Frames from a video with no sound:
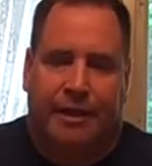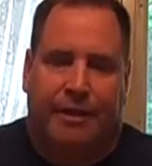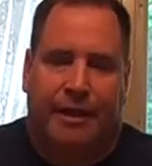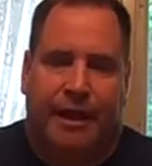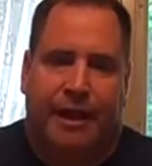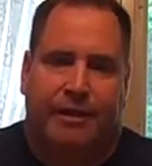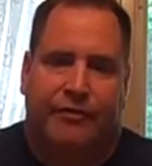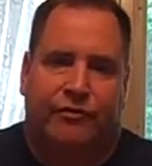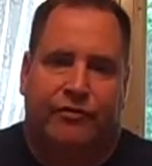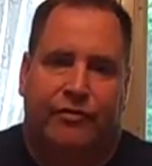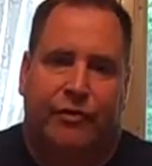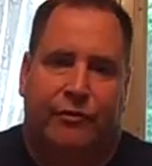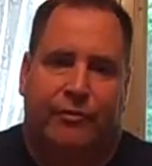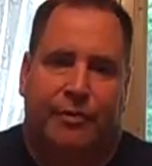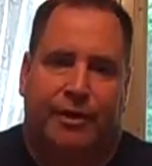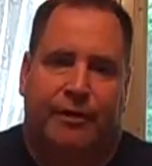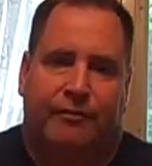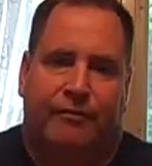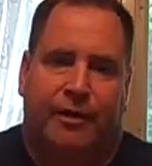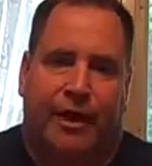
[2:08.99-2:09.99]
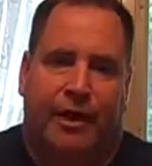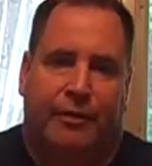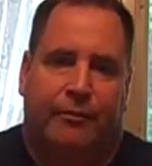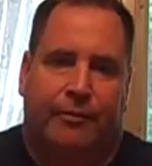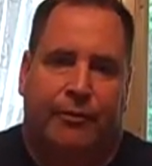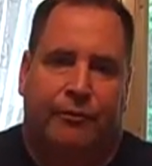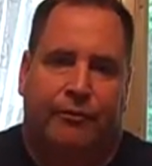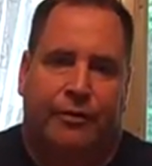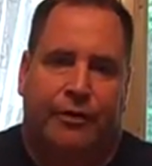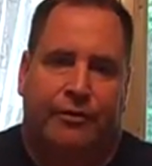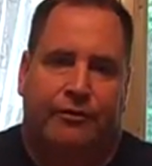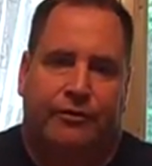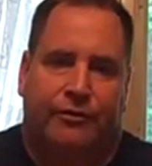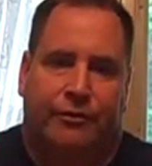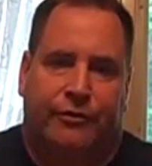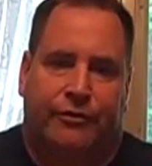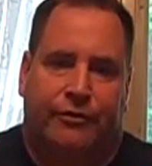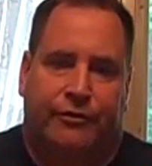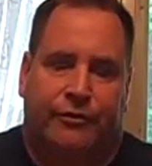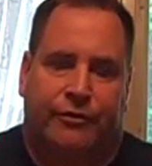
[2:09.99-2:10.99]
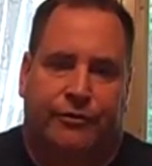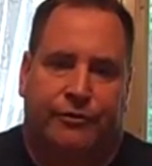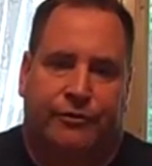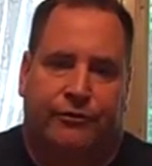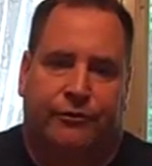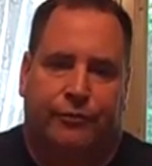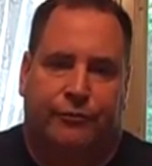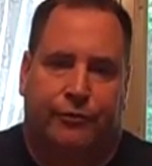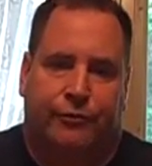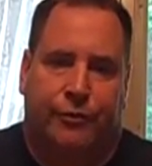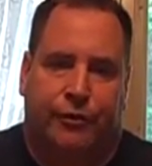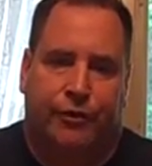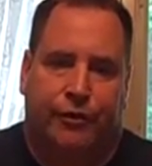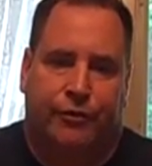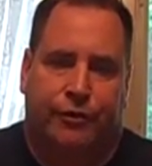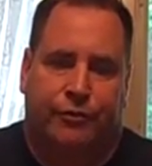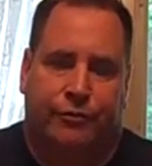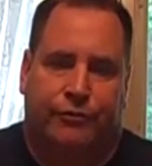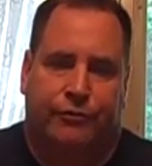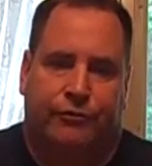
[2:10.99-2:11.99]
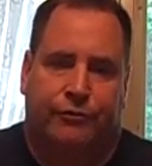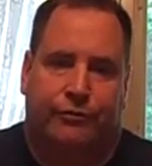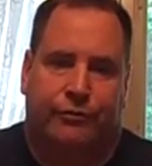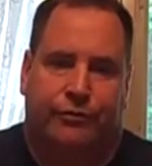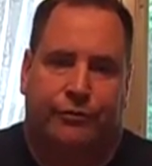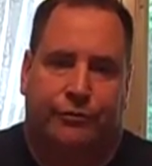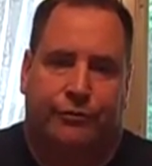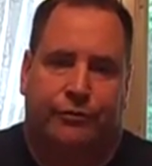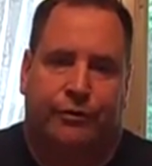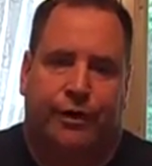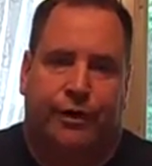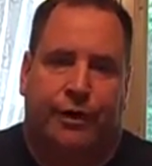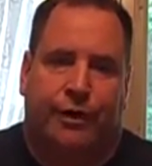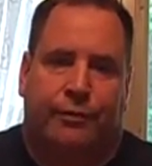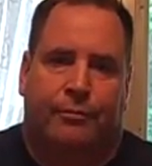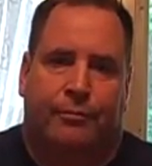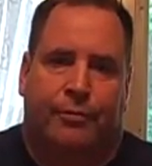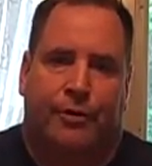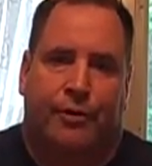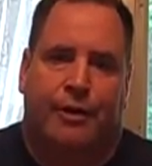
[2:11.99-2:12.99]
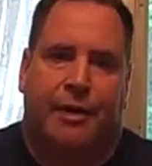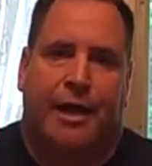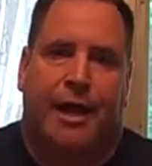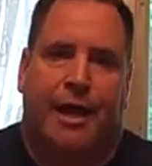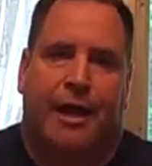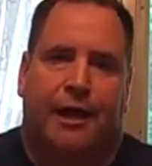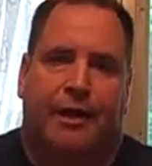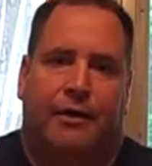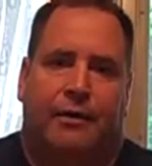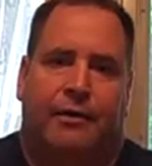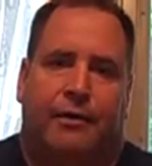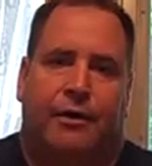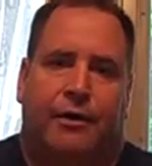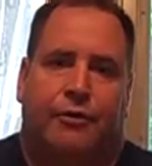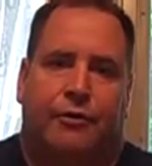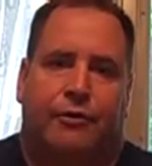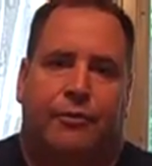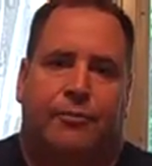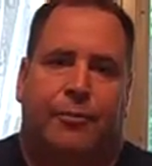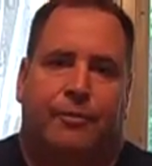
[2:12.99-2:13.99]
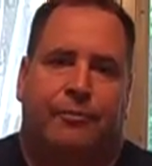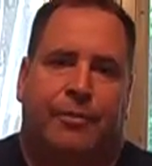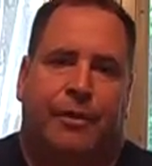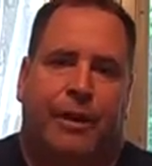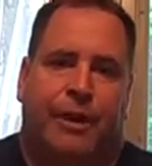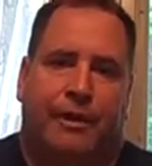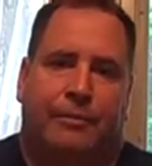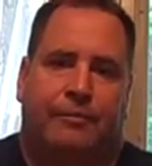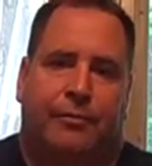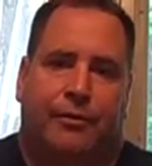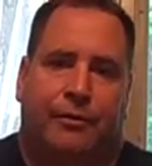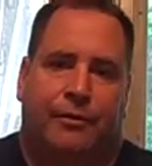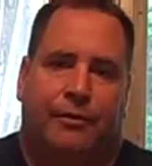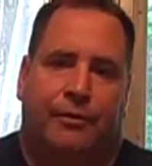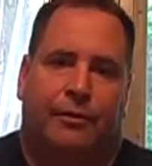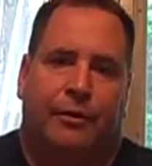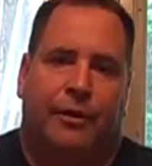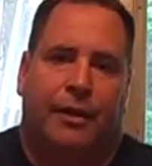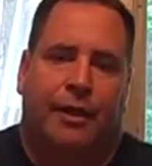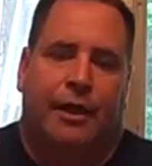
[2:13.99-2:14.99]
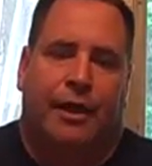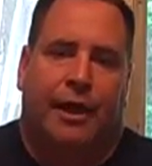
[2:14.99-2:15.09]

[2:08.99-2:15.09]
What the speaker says: that so many valuable resources were used to put down a group of people,